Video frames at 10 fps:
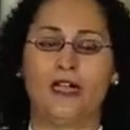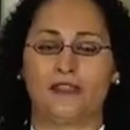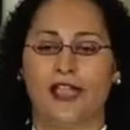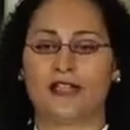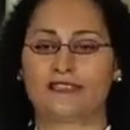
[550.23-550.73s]

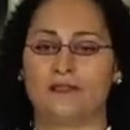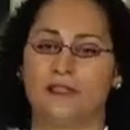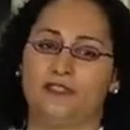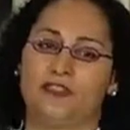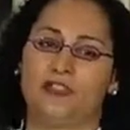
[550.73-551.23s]
There has to
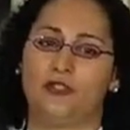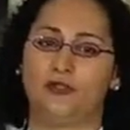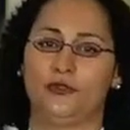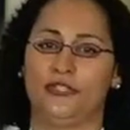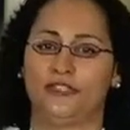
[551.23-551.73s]
be a
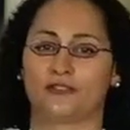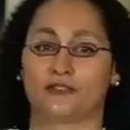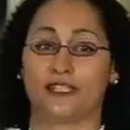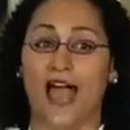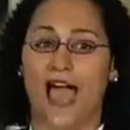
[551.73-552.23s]
2-year
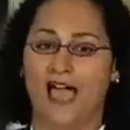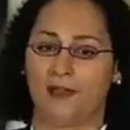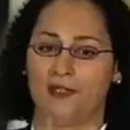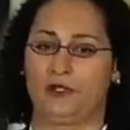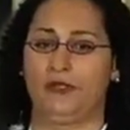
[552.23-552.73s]

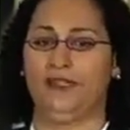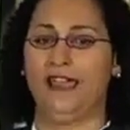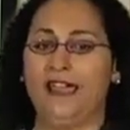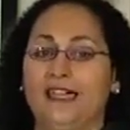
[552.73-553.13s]
lag between